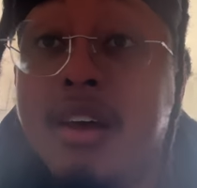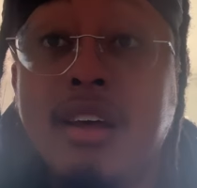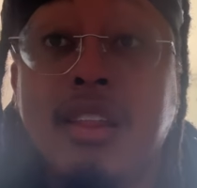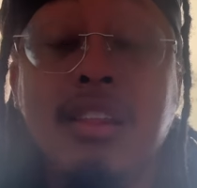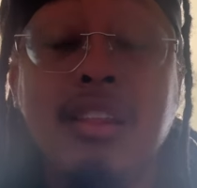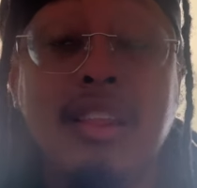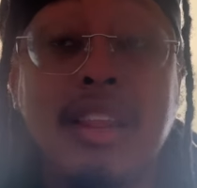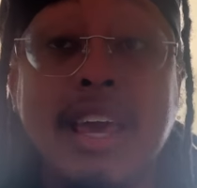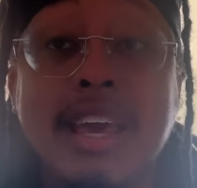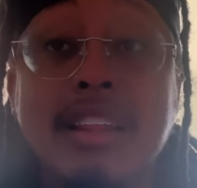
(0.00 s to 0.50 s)

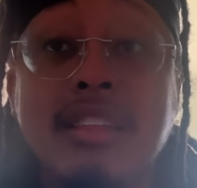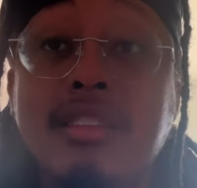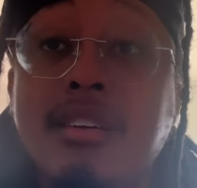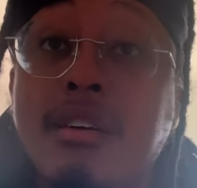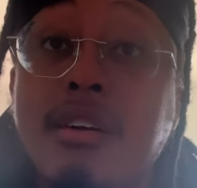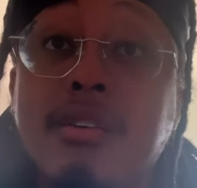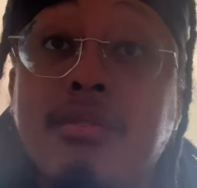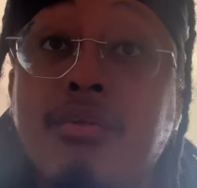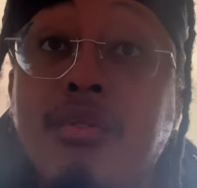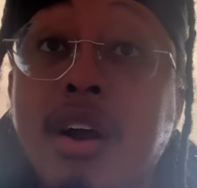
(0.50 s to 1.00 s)
late
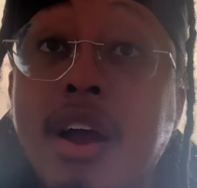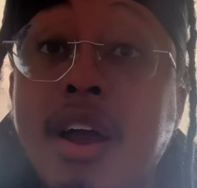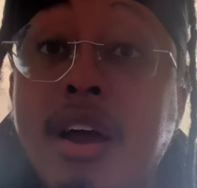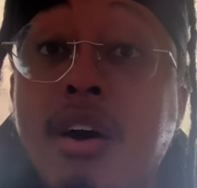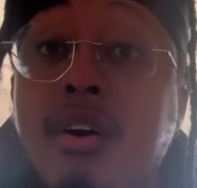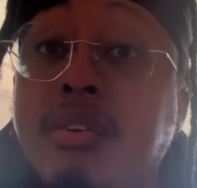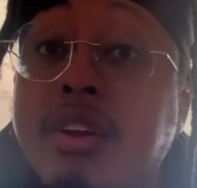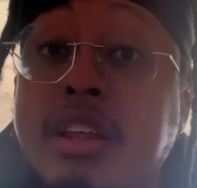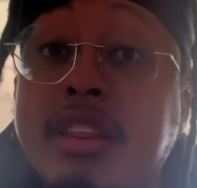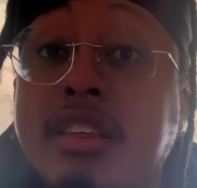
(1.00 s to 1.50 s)
3rd
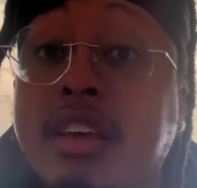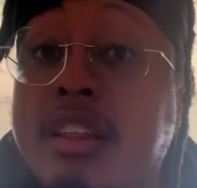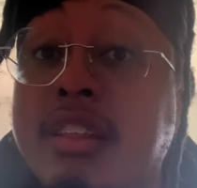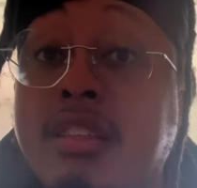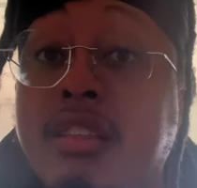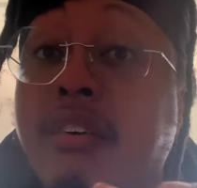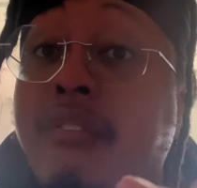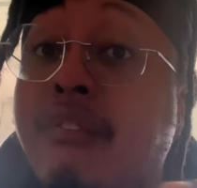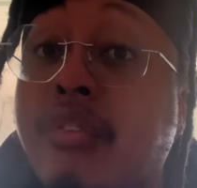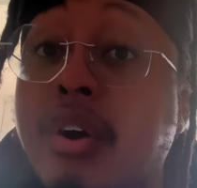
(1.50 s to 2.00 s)
round, and
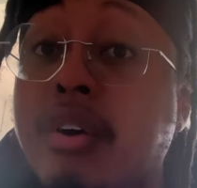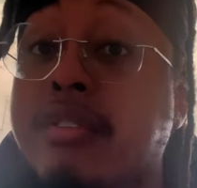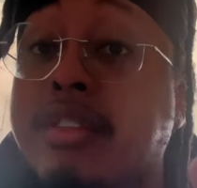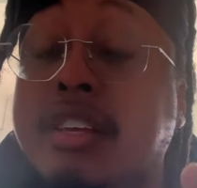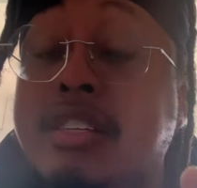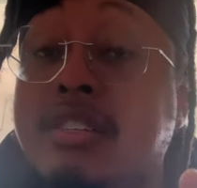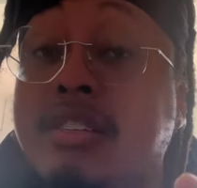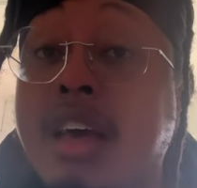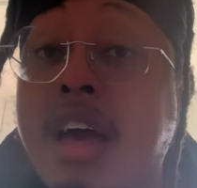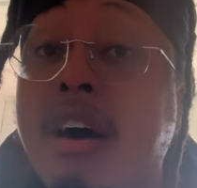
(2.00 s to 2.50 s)
then the
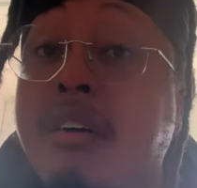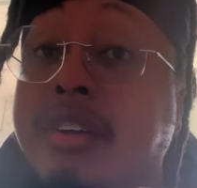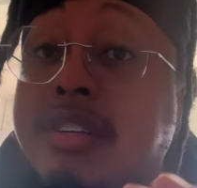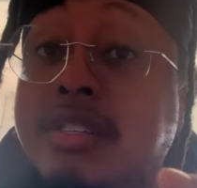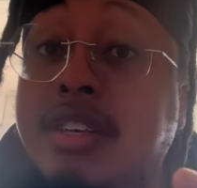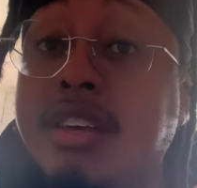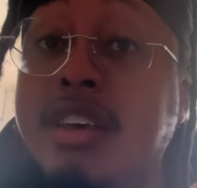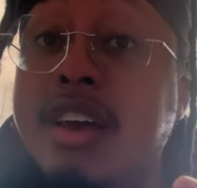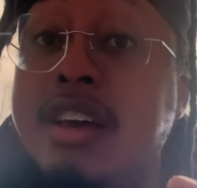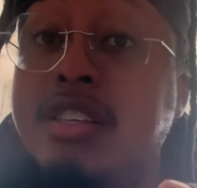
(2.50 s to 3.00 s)
furthest down
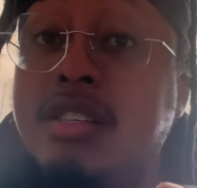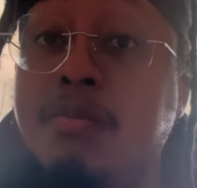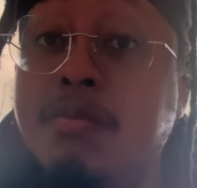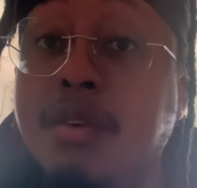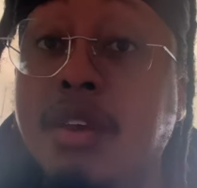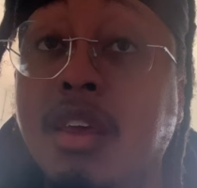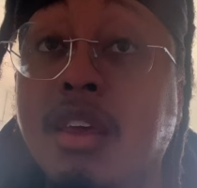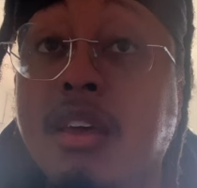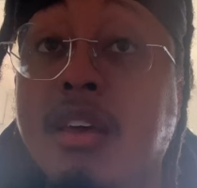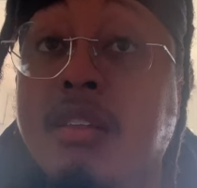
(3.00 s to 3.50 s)
is
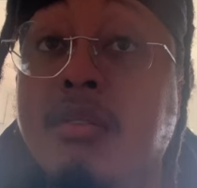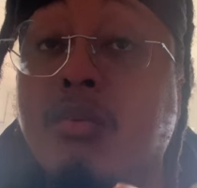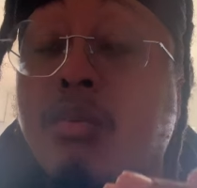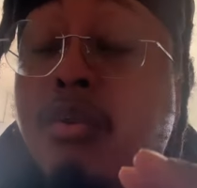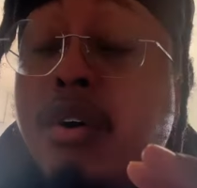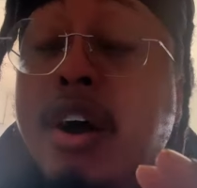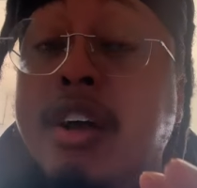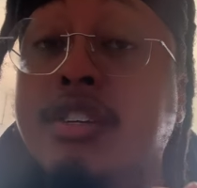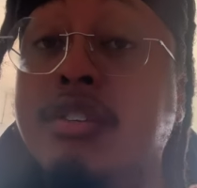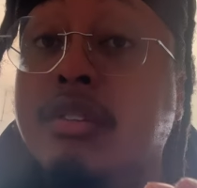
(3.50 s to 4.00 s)
ESPN
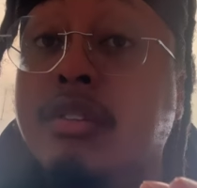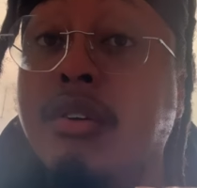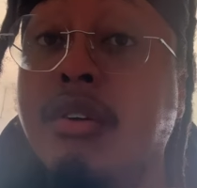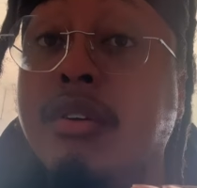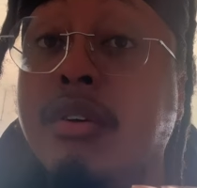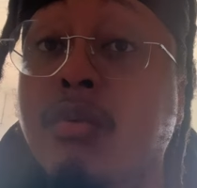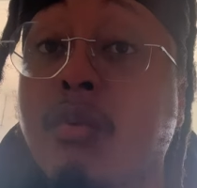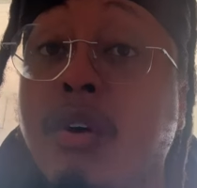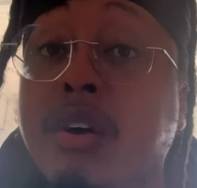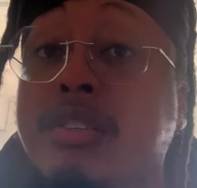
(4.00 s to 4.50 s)

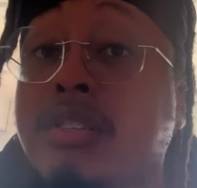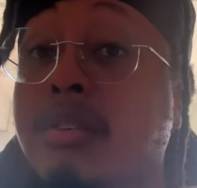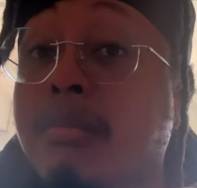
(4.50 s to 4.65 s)
131,